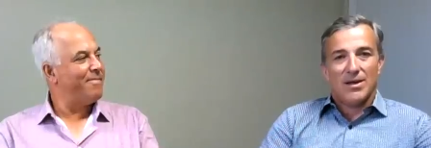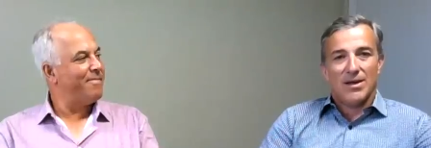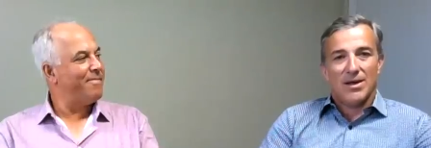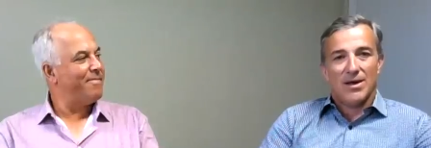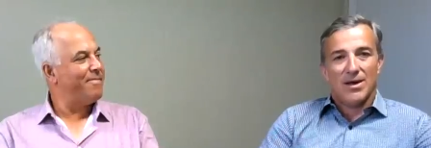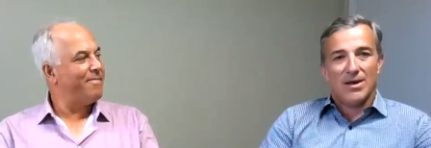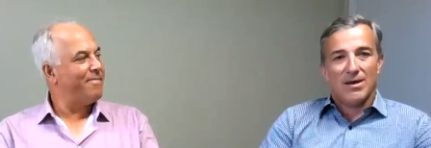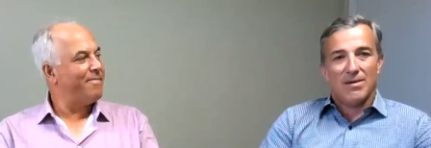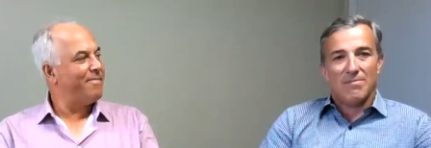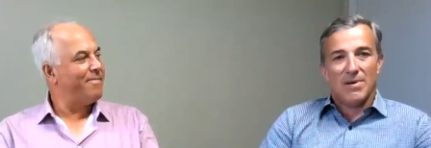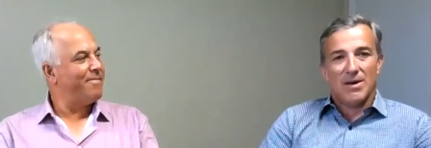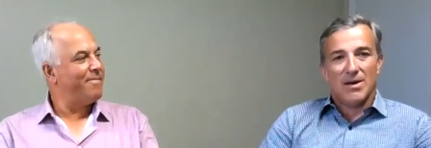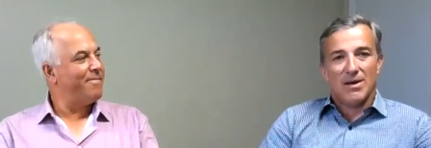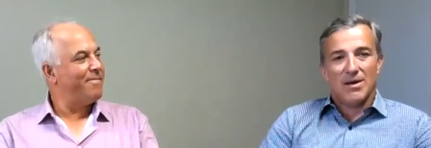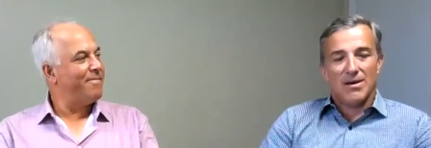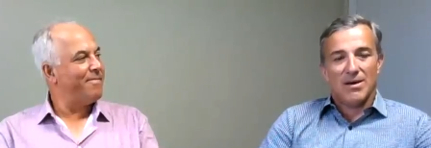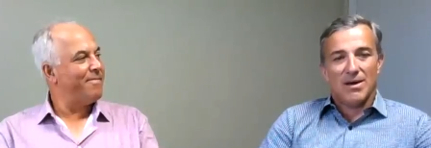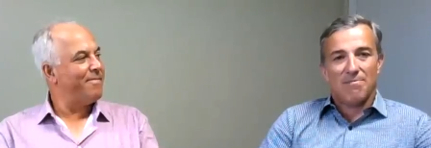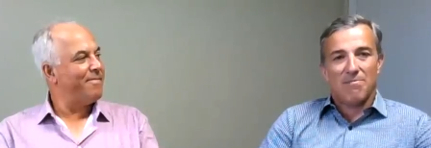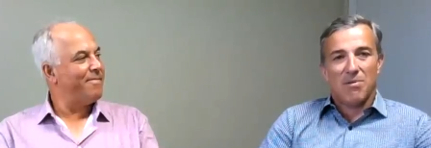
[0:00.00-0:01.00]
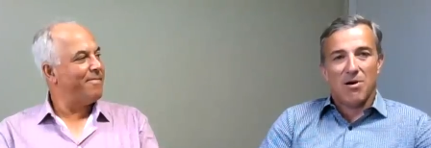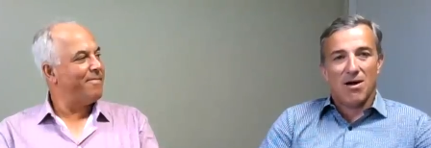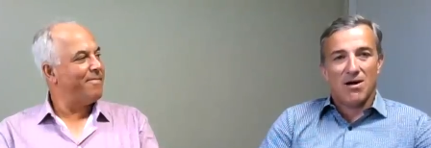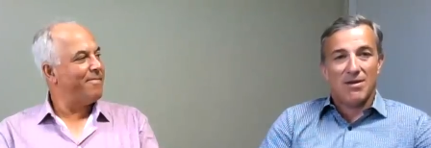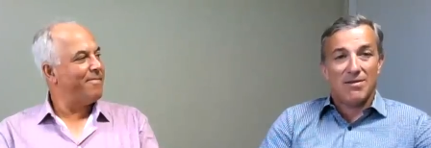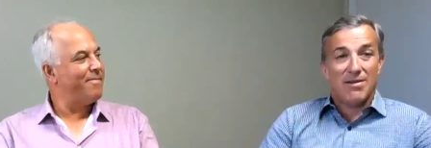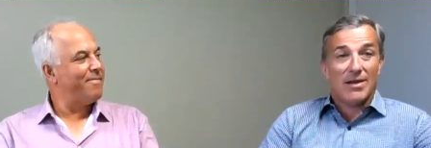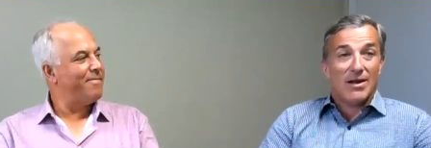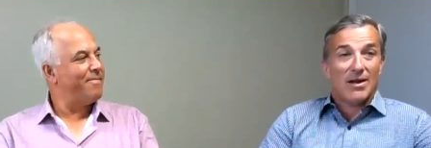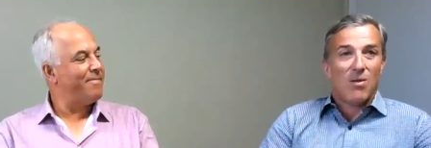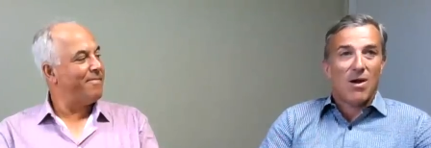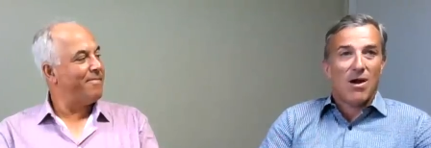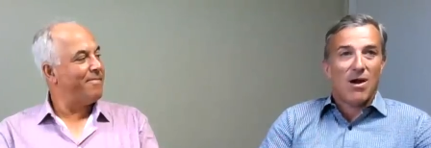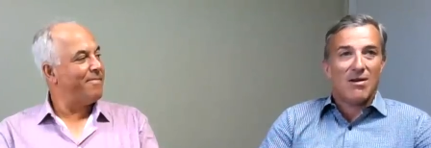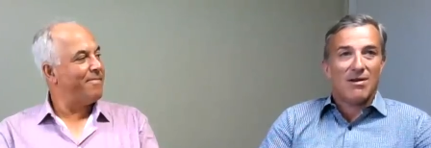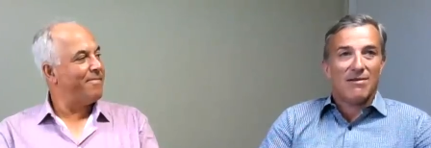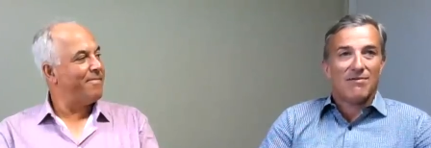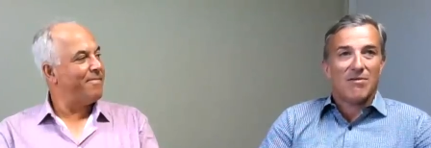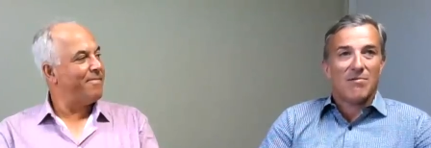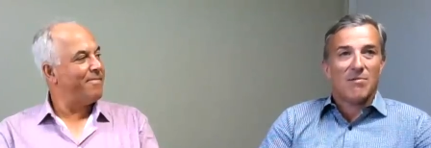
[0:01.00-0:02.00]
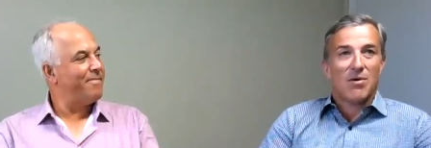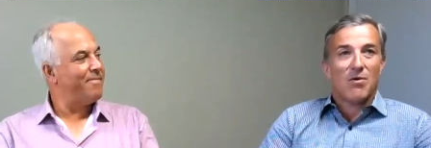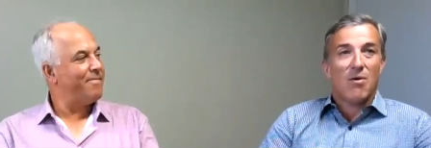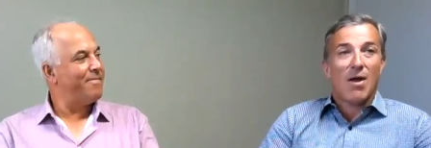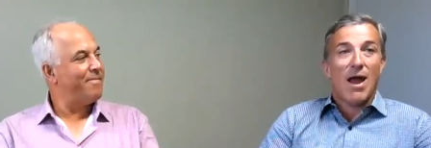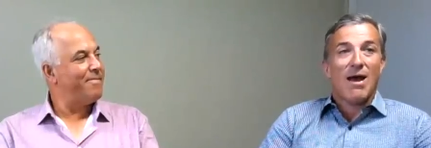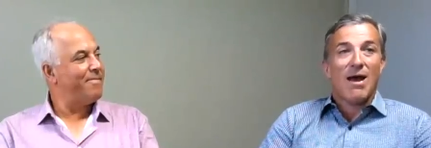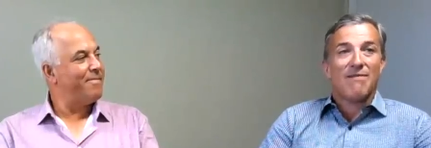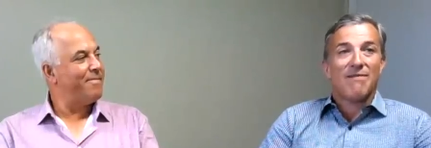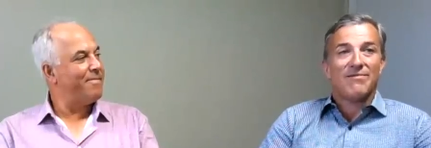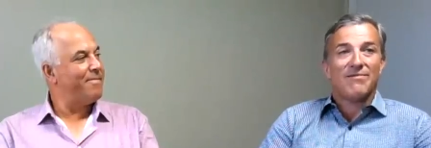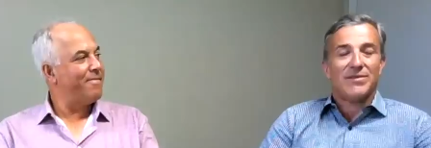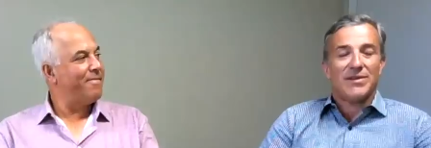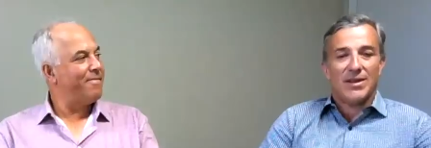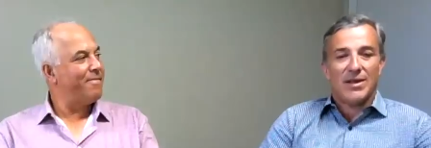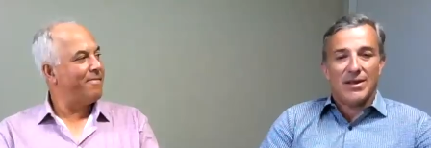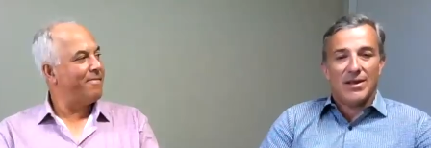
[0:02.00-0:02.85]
Speaker 1: uh, a party that acquired it from Kraft.